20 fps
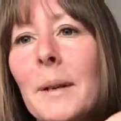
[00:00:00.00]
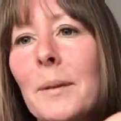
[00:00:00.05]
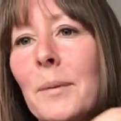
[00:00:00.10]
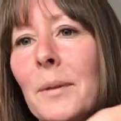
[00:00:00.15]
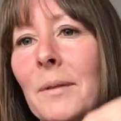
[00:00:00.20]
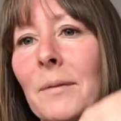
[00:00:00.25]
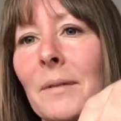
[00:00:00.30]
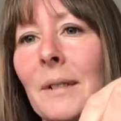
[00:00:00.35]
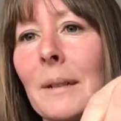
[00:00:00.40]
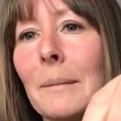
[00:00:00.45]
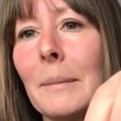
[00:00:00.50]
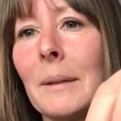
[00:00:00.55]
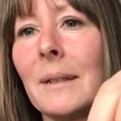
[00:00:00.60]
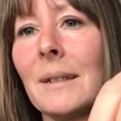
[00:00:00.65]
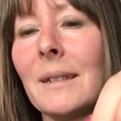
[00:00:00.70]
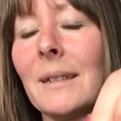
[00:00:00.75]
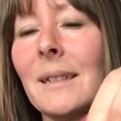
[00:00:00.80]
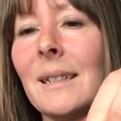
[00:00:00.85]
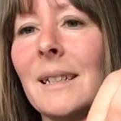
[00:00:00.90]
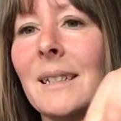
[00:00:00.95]
1 rib.
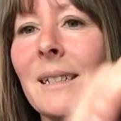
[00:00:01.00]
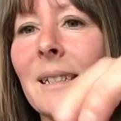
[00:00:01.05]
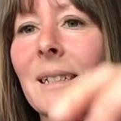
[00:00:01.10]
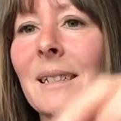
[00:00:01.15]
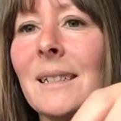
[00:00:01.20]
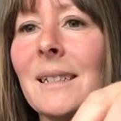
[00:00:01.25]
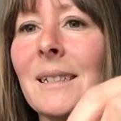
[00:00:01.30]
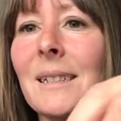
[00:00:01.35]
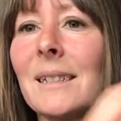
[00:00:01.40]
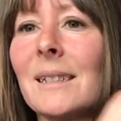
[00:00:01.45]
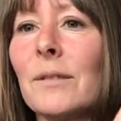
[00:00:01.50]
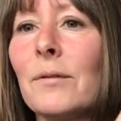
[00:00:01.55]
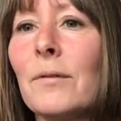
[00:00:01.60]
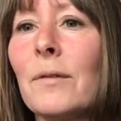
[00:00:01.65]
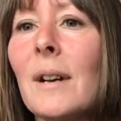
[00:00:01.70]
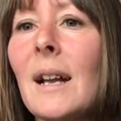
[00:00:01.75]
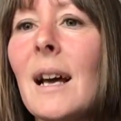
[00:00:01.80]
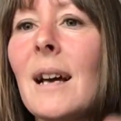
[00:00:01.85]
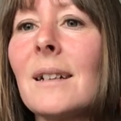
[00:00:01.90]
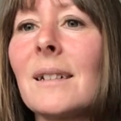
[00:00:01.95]
knit it
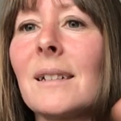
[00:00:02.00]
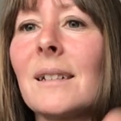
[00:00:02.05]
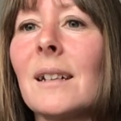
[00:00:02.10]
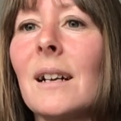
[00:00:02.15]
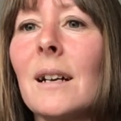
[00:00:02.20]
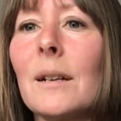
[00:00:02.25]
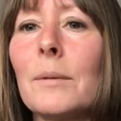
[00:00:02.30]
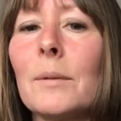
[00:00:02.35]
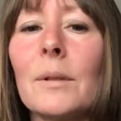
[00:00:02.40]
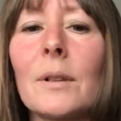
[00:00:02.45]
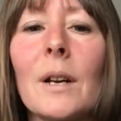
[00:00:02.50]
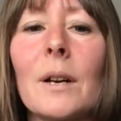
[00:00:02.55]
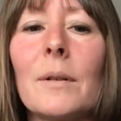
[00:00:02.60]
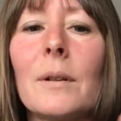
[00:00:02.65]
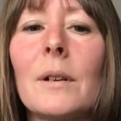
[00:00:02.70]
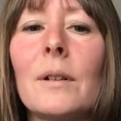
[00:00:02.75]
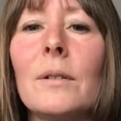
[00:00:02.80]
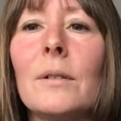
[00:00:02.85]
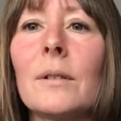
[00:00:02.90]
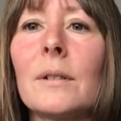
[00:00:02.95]
flat, I will go
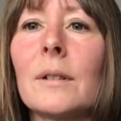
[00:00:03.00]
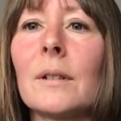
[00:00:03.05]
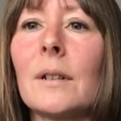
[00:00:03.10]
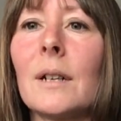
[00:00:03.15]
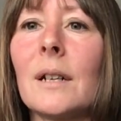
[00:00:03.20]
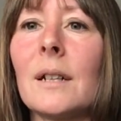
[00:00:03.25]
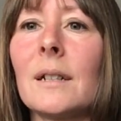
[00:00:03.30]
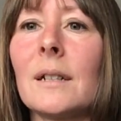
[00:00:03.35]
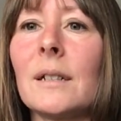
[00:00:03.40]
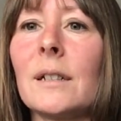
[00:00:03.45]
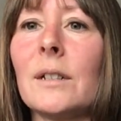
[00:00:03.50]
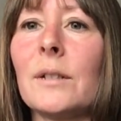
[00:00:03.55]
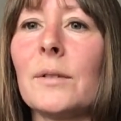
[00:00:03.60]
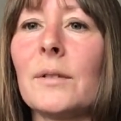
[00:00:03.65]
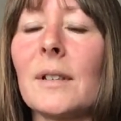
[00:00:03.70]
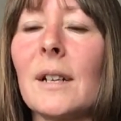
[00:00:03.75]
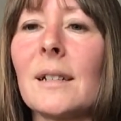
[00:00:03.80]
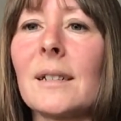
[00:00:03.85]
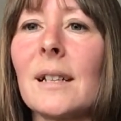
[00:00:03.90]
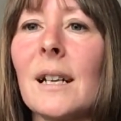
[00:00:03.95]
along and
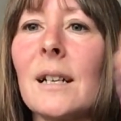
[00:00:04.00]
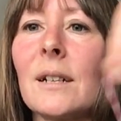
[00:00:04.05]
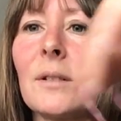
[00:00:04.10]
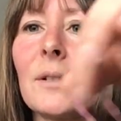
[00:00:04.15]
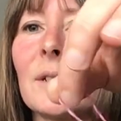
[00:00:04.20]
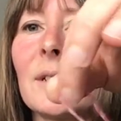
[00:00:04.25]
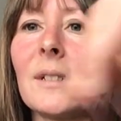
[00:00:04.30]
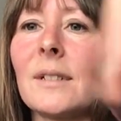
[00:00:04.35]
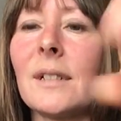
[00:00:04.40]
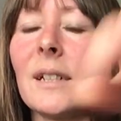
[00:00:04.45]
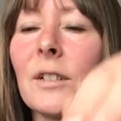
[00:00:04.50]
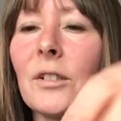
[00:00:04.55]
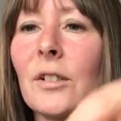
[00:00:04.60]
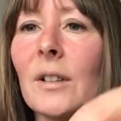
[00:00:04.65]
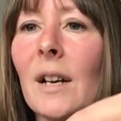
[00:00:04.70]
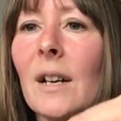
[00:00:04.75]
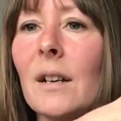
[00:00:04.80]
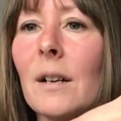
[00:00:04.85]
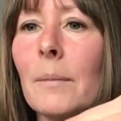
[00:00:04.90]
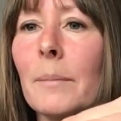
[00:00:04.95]
use that tail to stitch
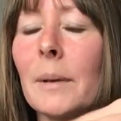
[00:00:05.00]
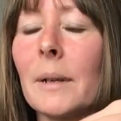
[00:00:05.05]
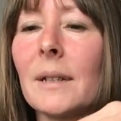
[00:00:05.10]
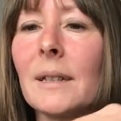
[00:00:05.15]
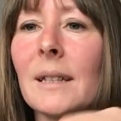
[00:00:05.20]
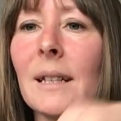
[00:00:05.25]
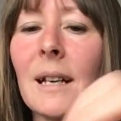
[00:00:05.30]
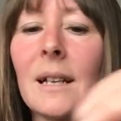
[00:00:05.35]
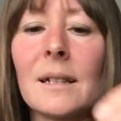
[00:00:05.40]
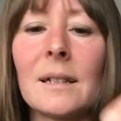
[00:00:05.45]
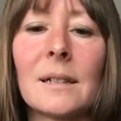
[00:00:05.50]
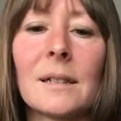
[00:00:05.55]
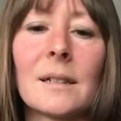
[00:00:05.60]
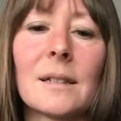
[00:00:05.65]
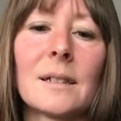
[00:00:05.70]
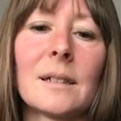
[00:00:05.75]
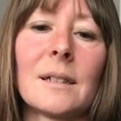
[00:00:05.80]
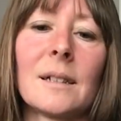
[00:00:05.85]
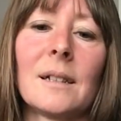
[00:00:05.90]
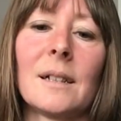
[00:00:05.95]
that up at the end,
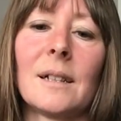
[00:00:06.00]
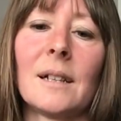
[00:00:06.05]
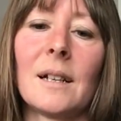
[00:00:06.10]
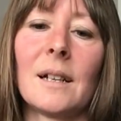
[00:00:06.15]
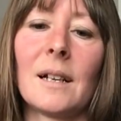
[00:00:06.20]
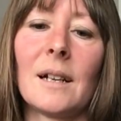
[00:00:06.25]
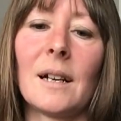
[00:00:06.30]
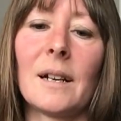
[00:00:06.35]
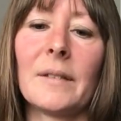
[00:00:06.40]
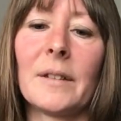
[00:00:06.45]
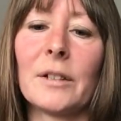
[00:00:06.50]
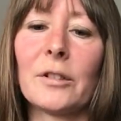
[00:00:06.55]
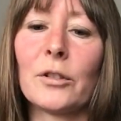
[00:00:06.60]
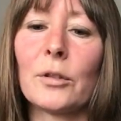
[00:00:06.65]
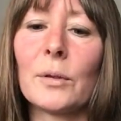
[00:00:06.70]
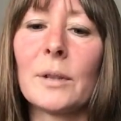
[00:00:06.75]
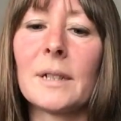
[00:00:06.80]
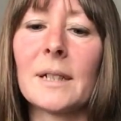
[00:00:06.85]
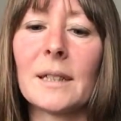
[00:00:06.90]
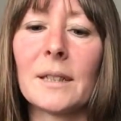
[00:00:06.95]
and then
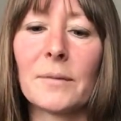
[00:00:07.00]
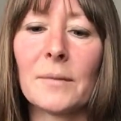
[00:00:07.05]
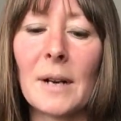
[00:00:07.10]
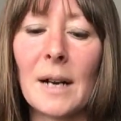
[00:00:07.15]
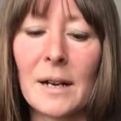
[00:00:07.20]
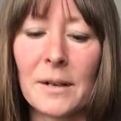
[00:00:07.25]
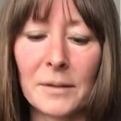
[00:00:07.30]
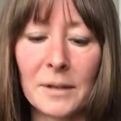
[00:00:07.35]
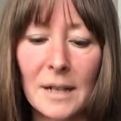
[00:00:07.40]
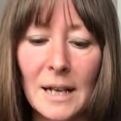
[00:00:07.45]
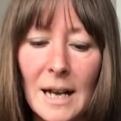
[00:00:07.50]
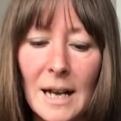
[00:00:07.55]
joined in the round.